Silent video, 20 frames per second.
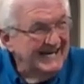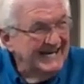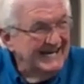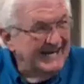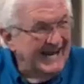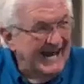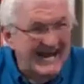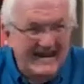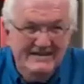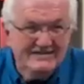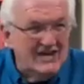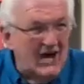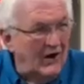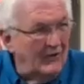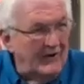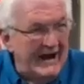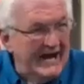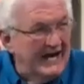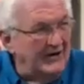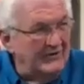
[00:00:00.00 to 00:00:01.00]
Now, he's
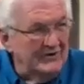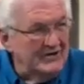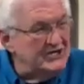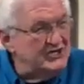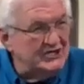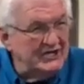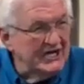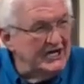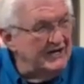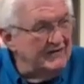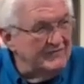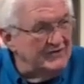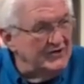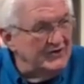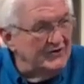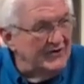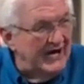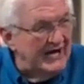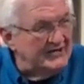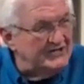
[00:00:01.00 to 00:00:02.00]
already received
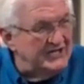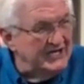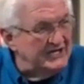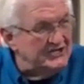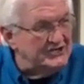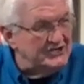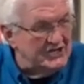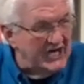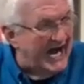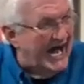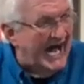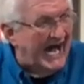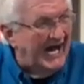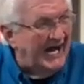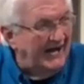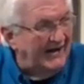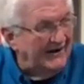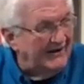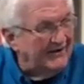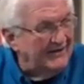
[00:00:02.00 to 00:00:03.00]
you as his
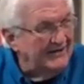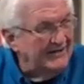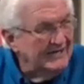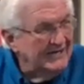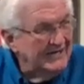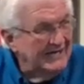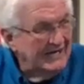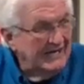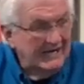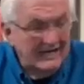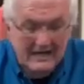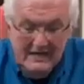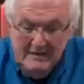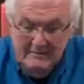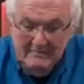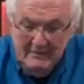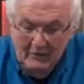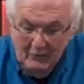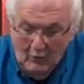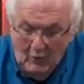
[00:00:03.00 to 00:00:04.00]
child,
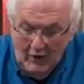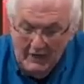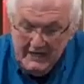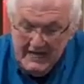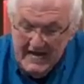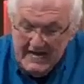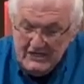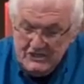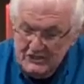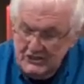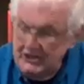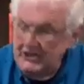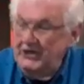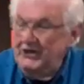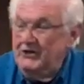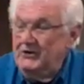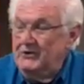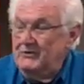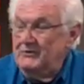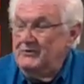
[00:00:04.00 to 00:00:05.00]
but one day
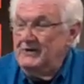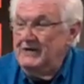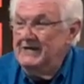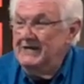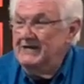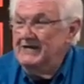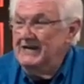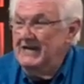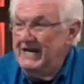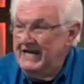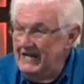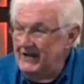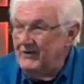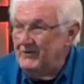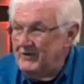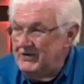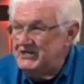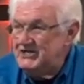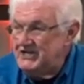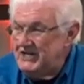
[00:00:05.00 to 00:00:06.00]
soon, he'll
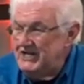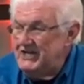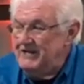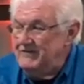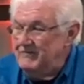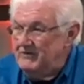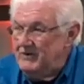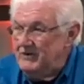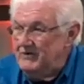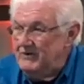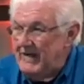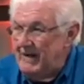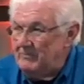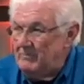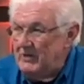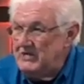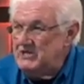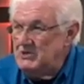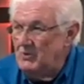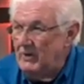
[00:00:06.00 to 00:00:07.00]
receive you. Now,
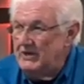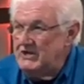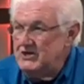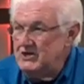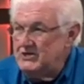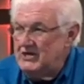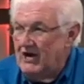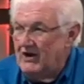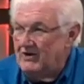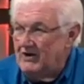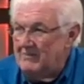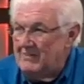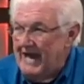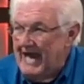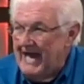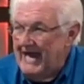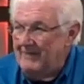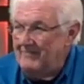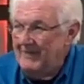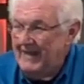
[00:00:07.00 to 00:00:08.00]
preacher, what are you talking
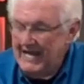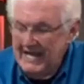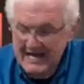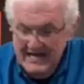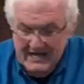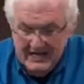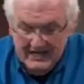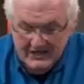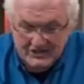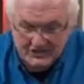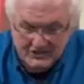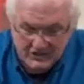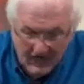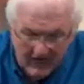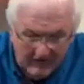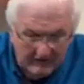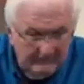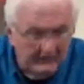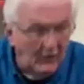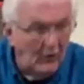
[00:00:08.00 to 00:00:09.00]
about?
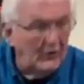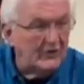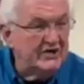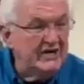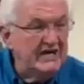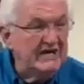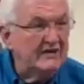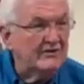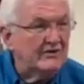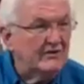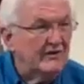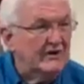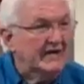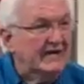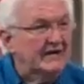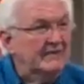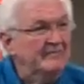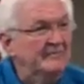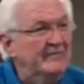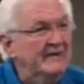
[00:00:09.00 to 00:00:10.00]
John
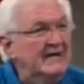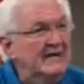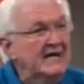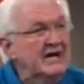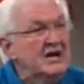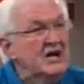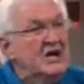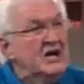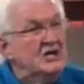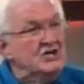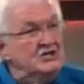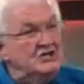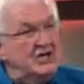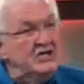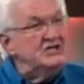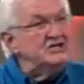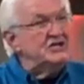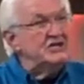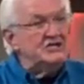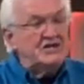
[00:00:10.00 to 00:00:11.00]
14:3.
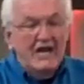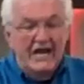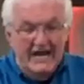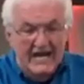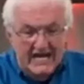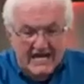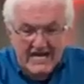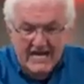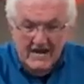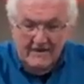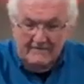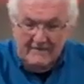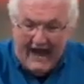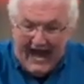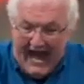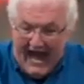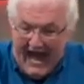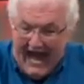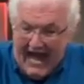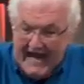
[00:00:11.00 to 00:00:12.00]
Jesus said, if
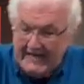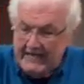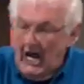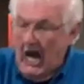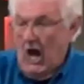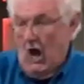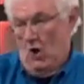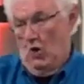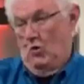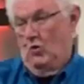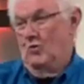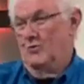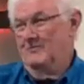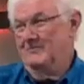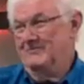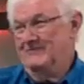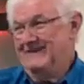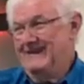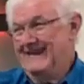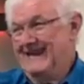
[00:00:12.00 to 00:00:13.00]
I go
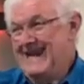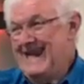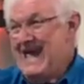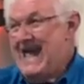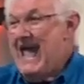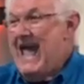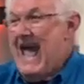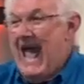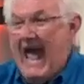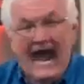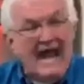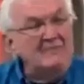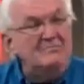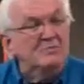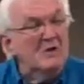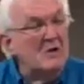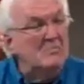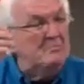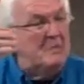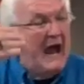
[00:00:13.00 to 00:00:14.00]
and
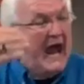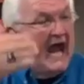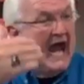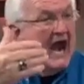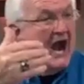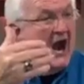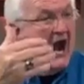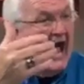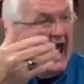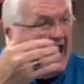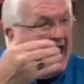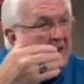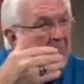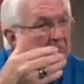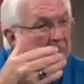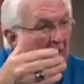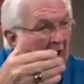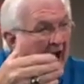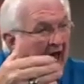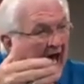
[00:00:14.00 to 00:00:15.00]
prepare a
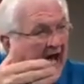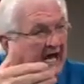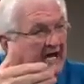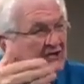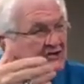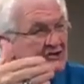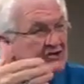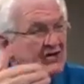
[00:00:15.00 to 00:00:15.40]
place